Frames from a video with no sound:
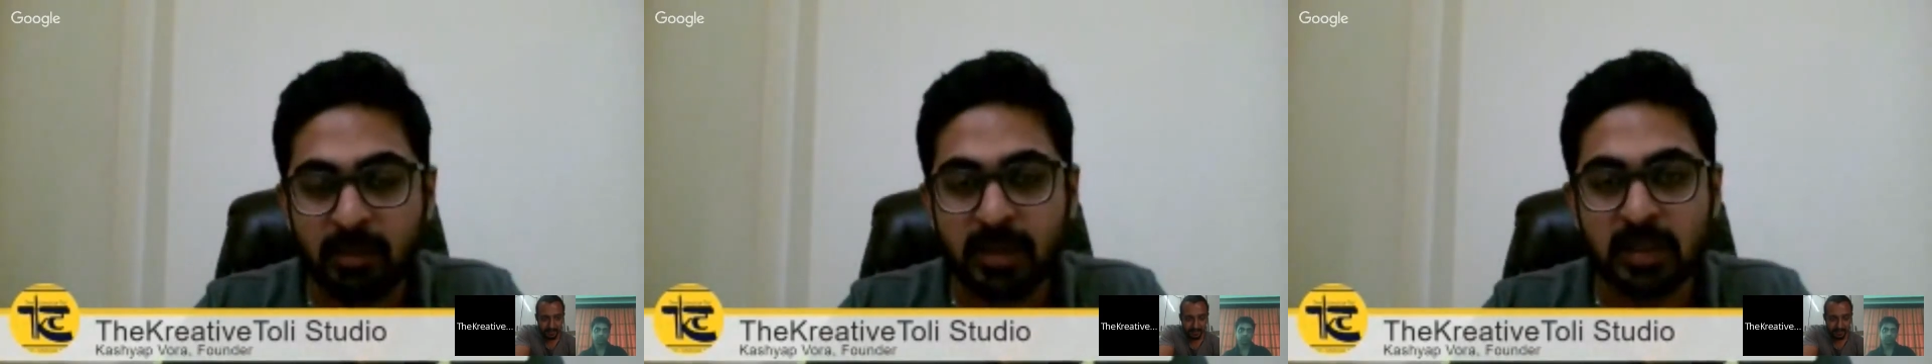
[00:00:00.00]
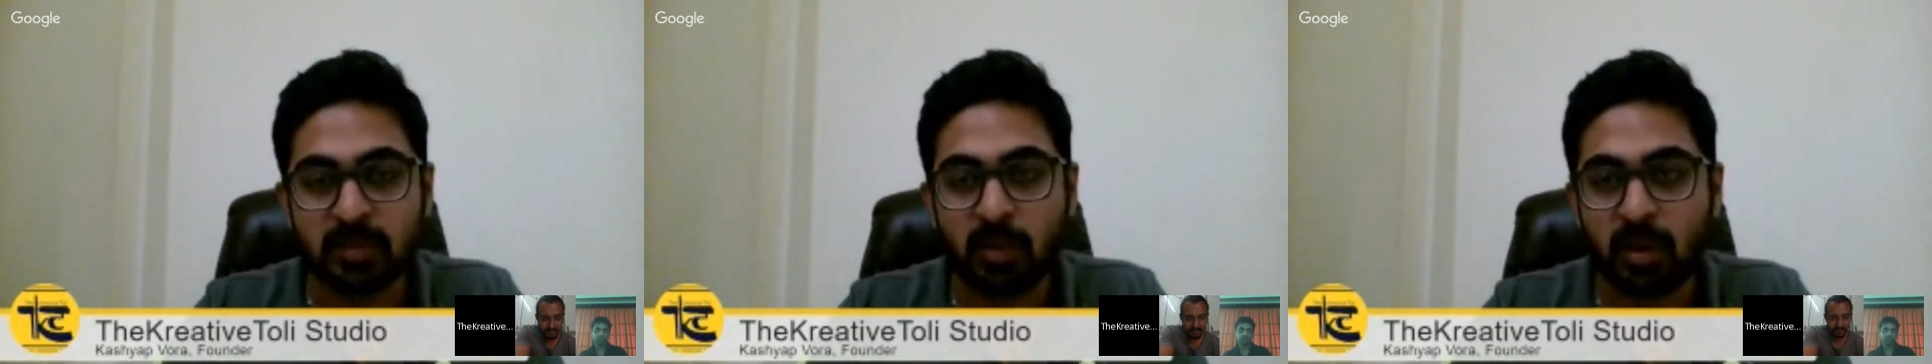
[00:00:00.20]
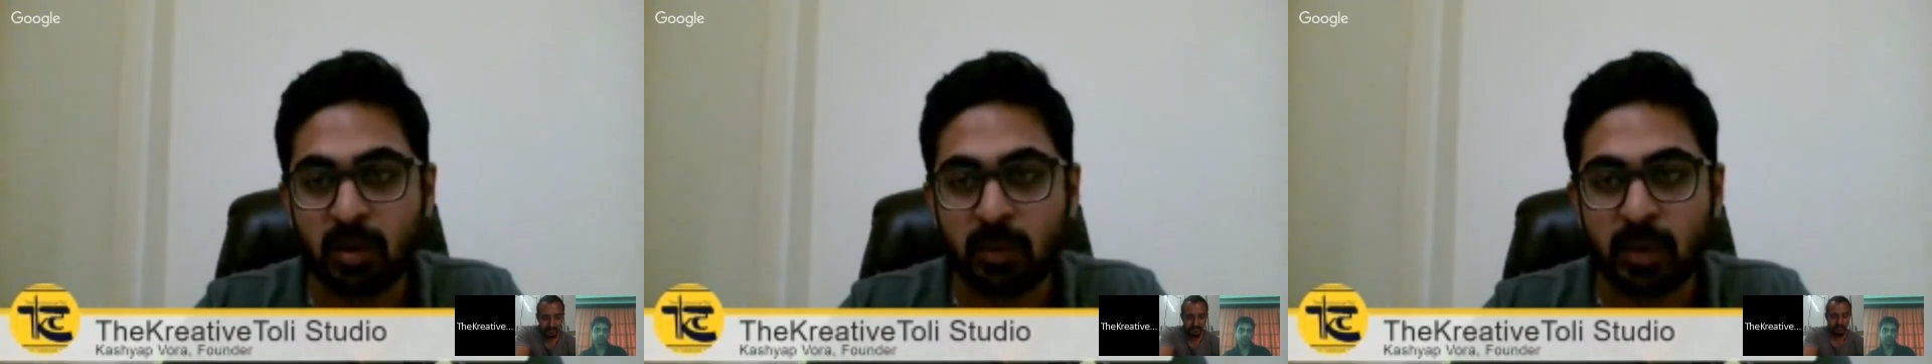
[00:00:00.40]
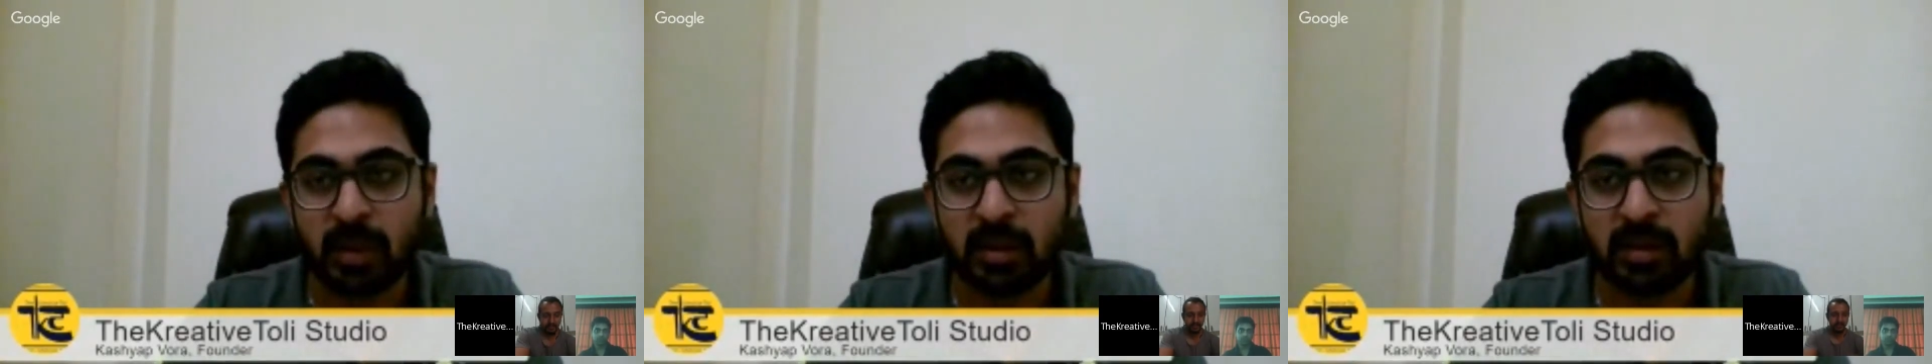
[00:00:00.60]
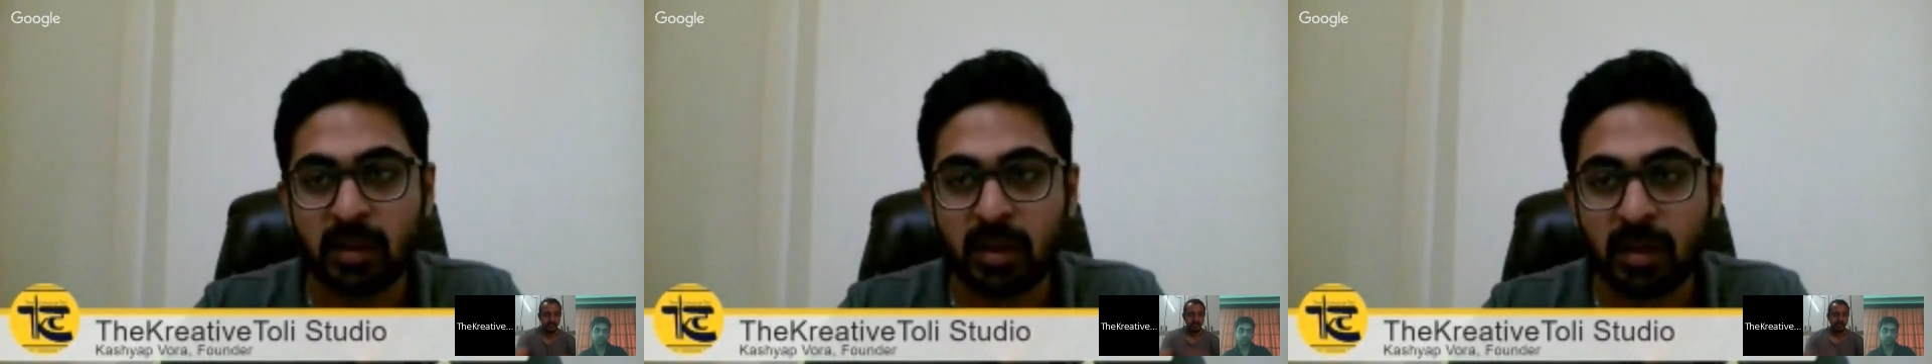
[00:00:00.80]
he's worked with
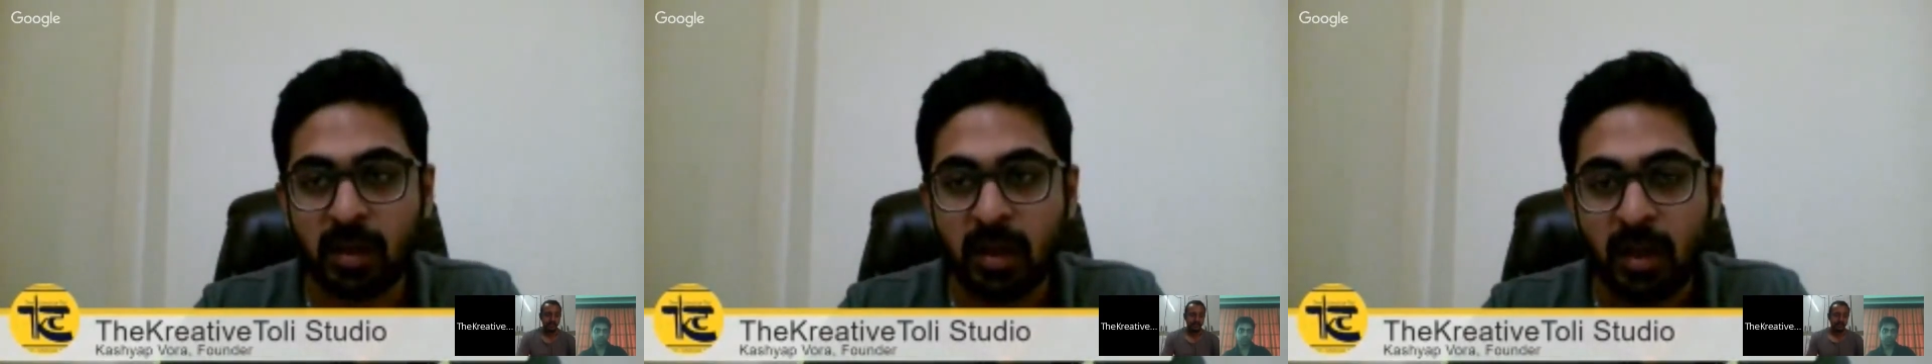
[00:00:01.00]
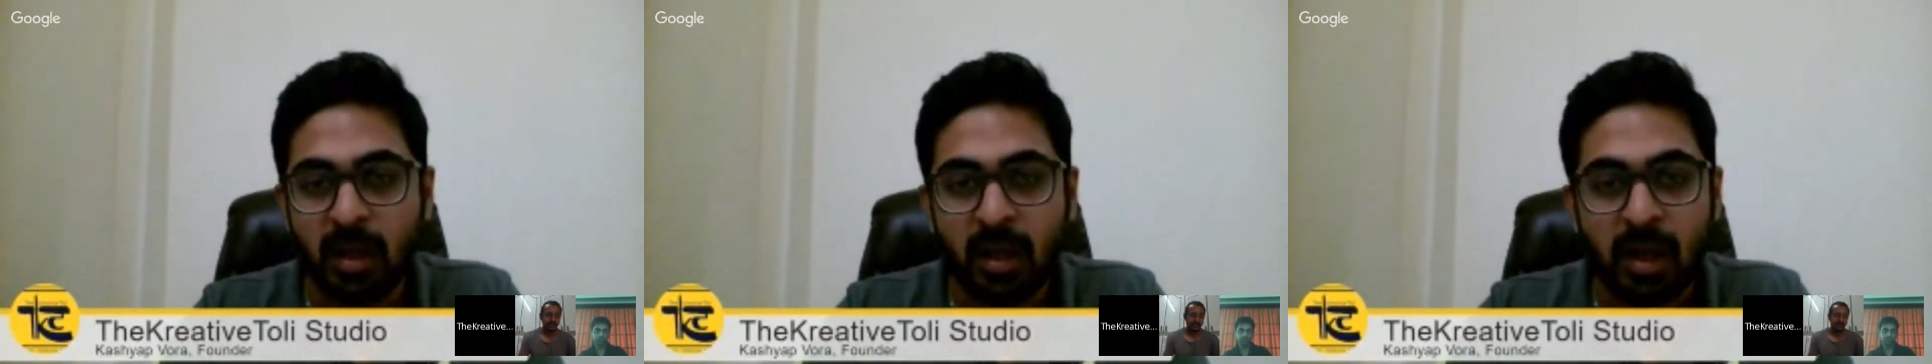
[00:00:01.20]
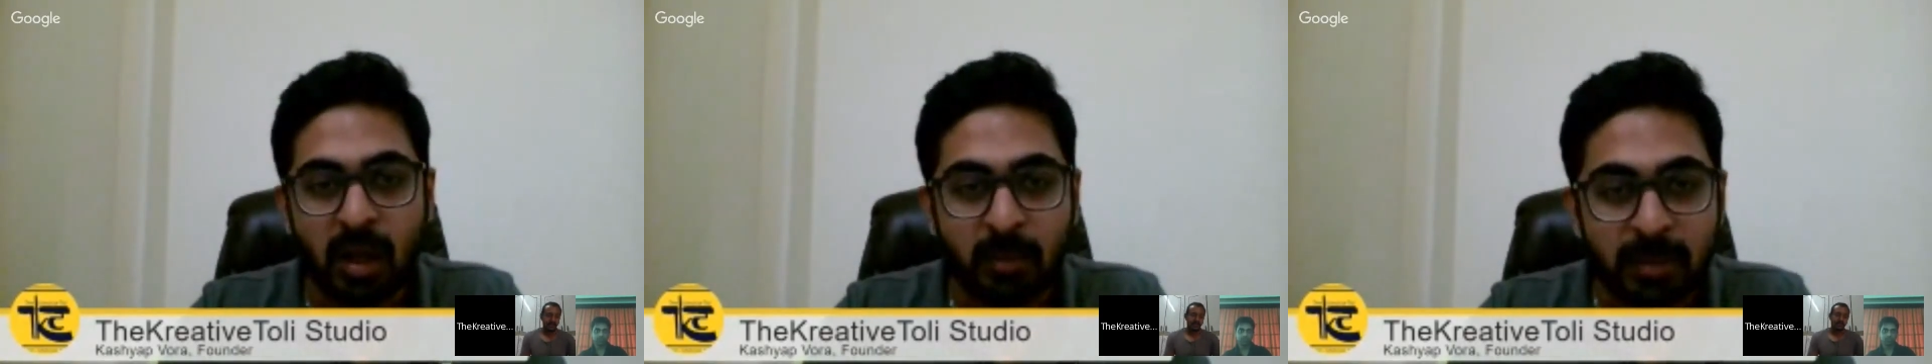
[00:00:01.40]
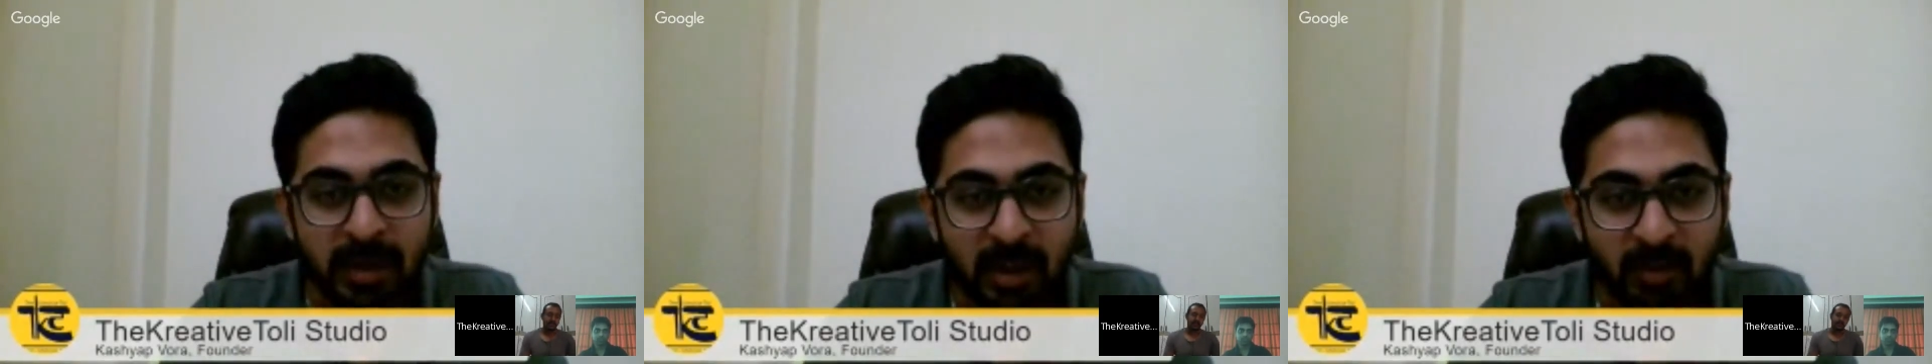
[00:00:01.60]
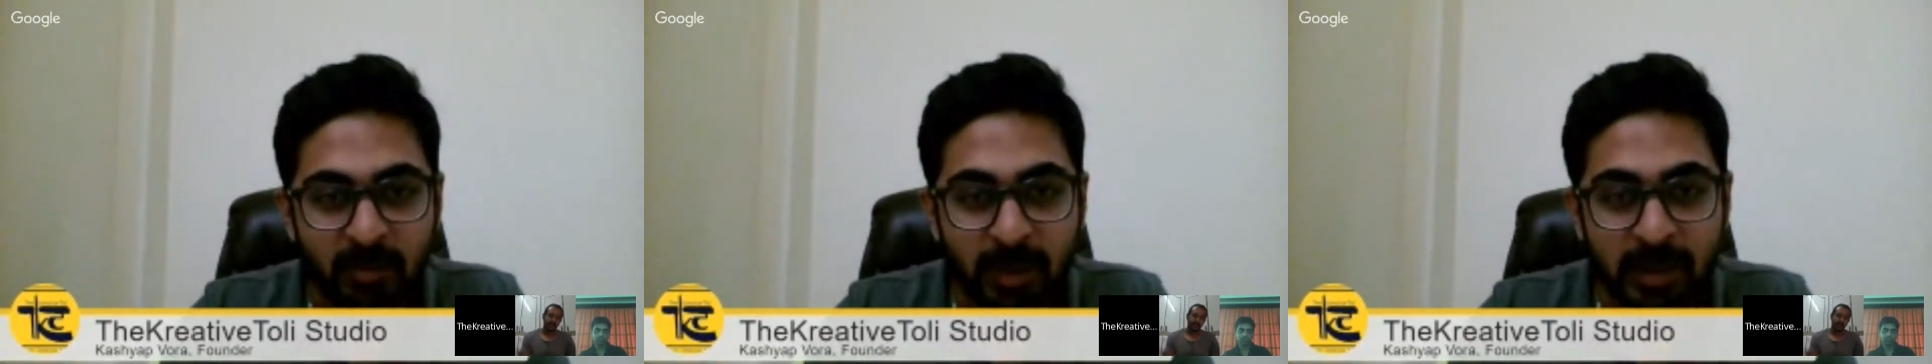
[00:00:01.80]

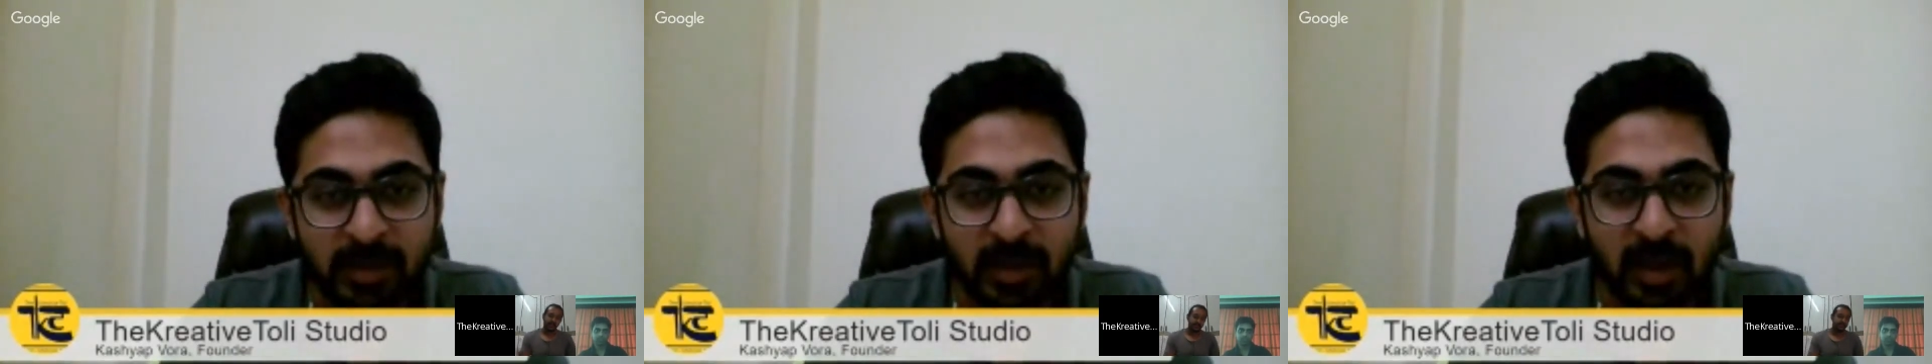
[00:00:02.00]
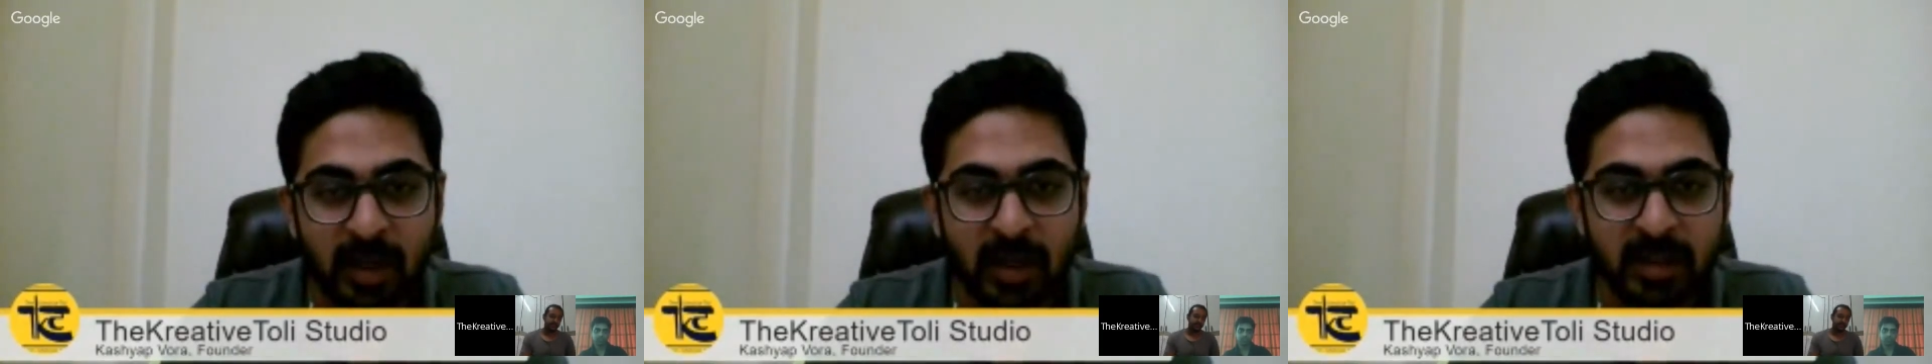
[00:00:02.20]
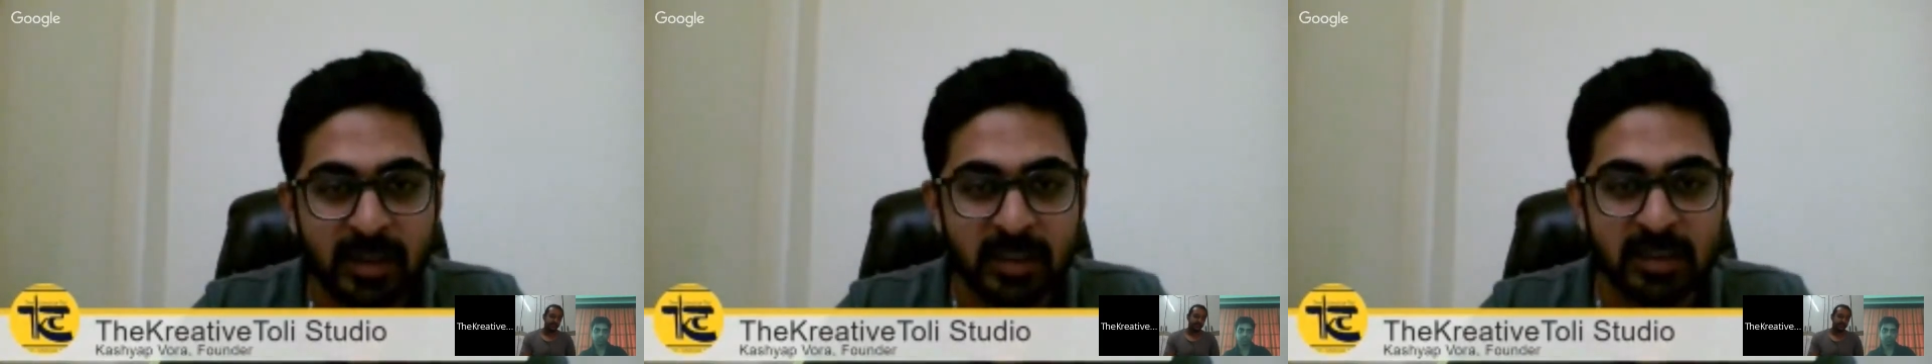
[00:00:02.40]
Abhinav Bindra,